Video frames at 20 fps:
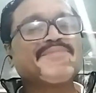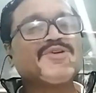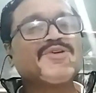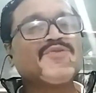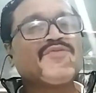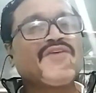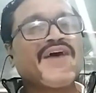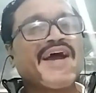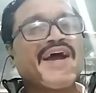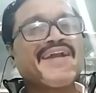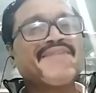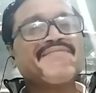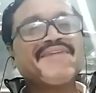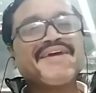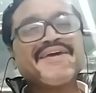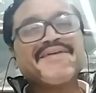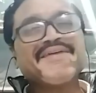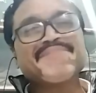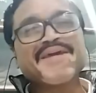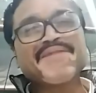purified?
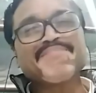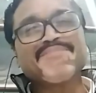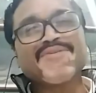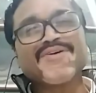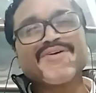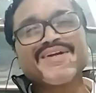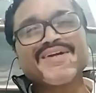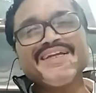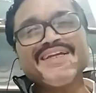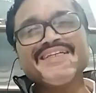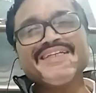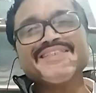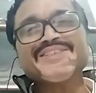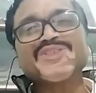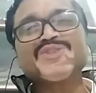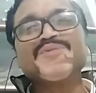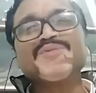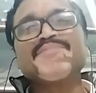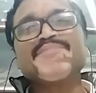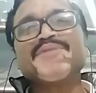My body needs
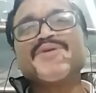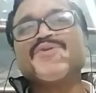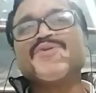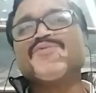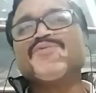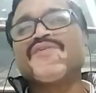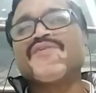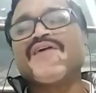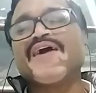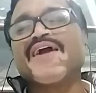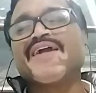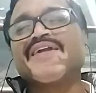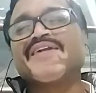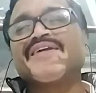to be purified.